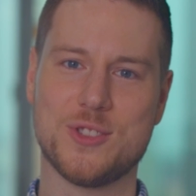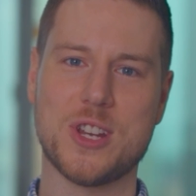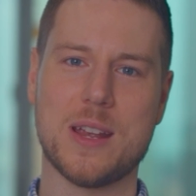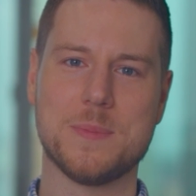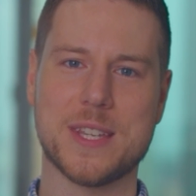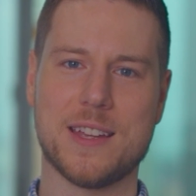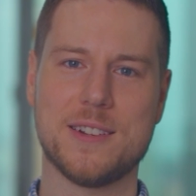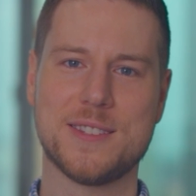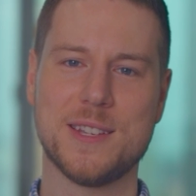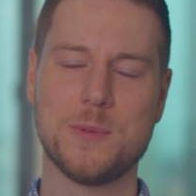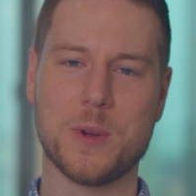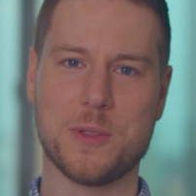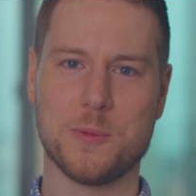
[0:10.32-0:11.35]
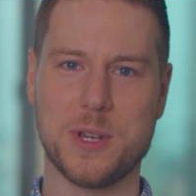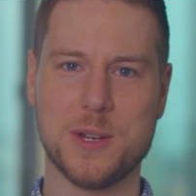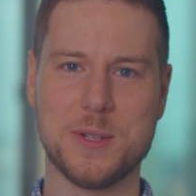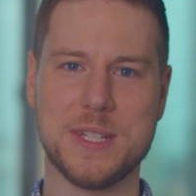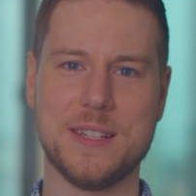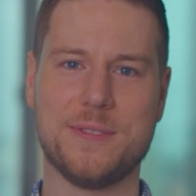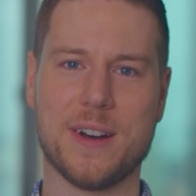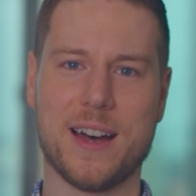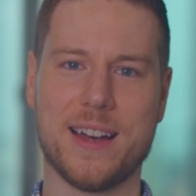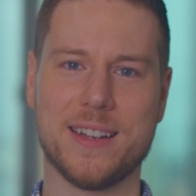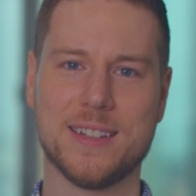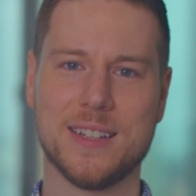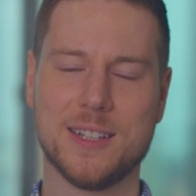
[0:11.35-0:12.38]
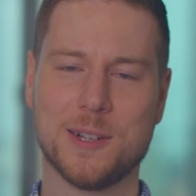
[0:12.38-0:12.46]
James Anderson with RioDeFi.